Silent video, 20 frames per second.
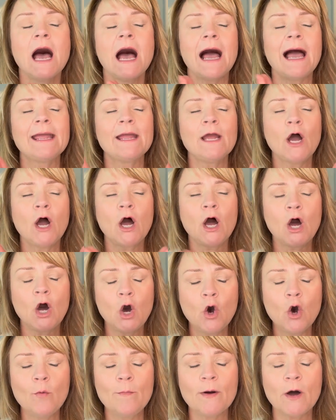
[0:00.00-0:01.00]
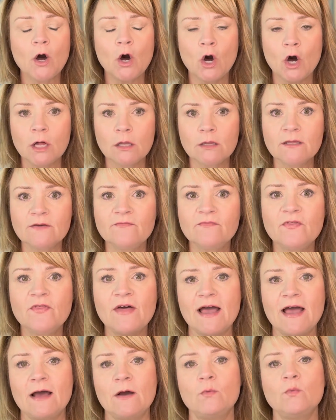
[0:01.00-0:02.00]
I hope all of
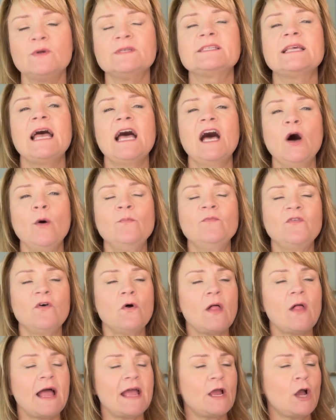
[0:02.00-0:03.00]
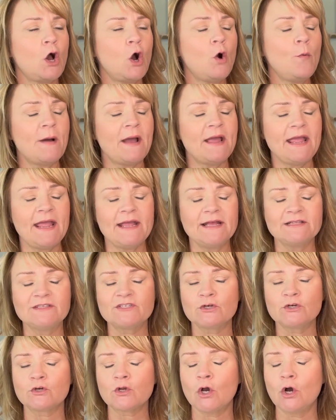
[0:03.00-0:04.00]
that was helpful. I hope I
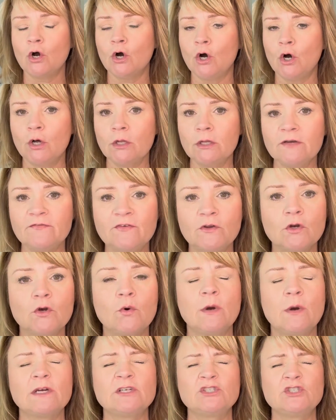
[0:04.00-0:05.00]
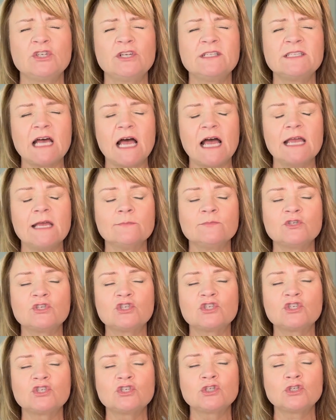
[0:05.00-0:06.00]
answered all of your questions. I am
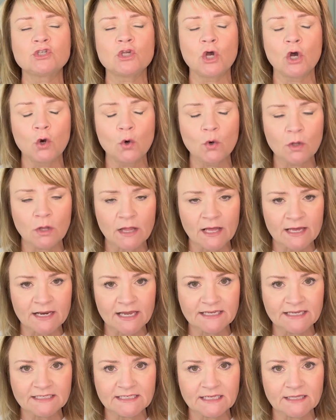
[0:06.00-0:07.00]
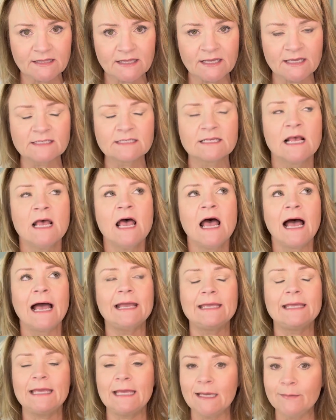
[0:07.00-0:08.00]
so glad I did this. I
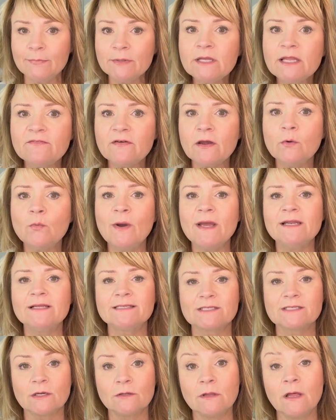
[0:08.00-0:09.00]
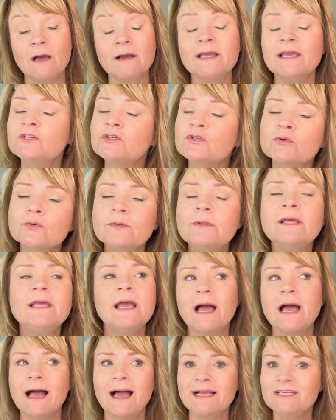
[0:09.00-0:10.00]
can't believe I waited so long. And truly,
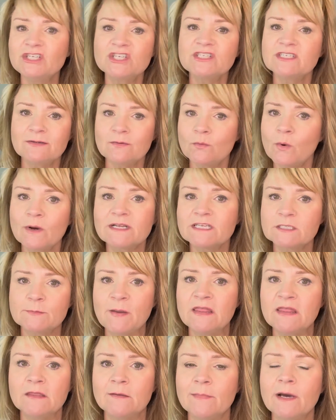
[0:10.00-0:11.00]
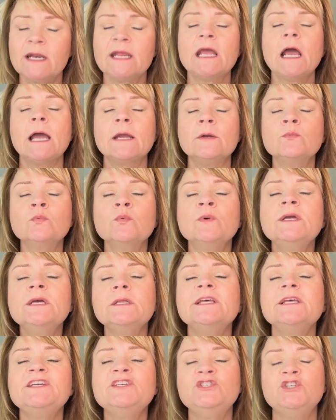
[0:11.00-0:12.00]
I just didn't want to spend the money. I
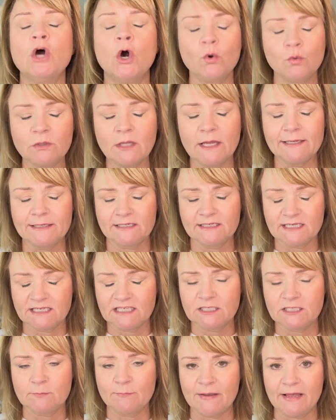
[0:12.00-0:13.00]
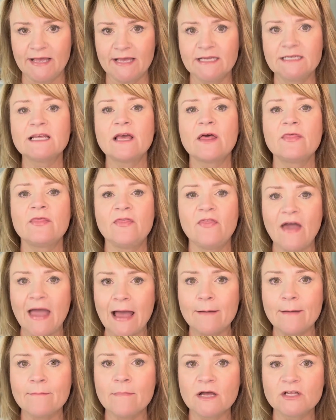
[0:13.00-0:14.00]
really don't like to spend
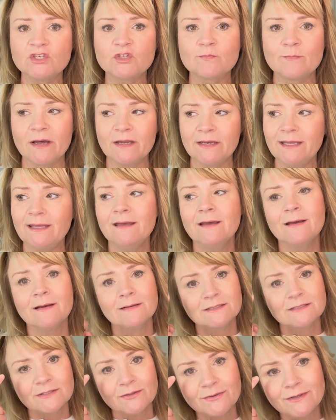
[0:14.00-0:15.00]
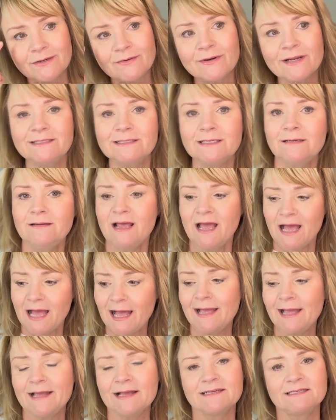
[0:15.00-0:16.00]
that much money. So you know what I did?
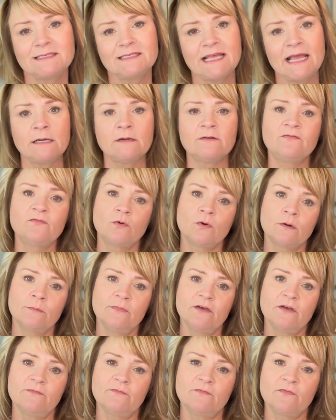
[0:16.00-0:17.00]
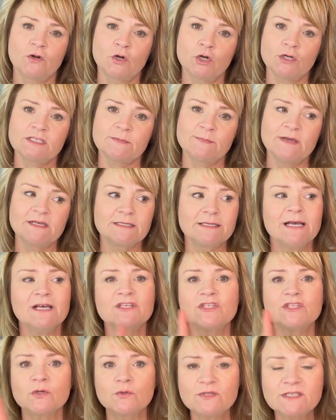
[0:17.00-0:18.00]
I asked Santa for them for Christmas.
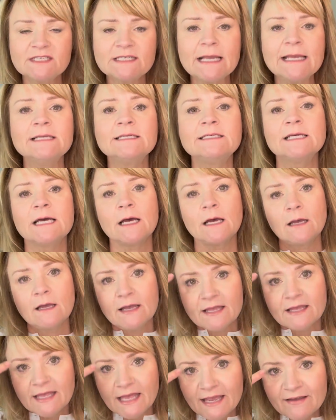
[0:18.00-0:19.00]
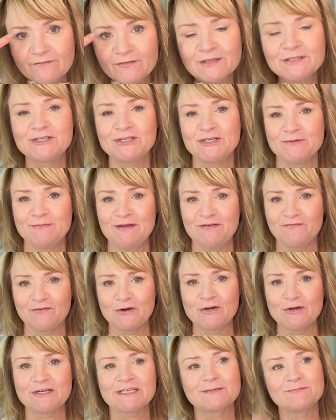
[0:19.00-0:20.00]
So Santa gave this to me for
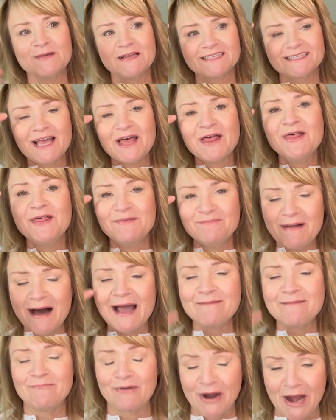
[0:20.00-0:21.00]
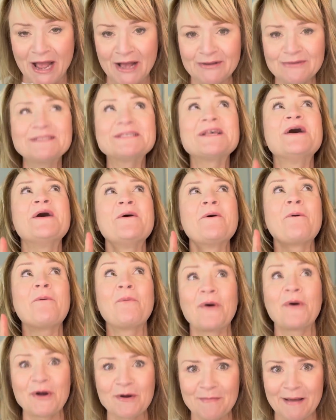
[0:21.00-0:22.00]
Christmas. My brows
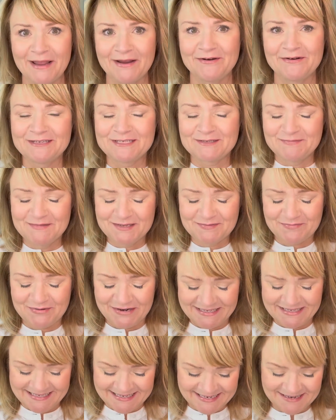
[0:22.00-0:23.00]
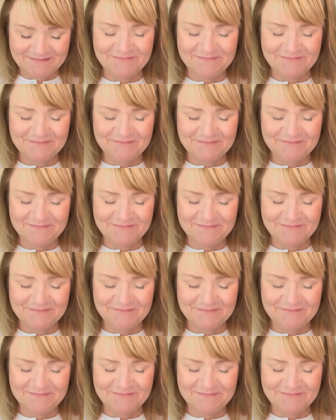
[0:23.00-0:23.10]
were my Christmas present.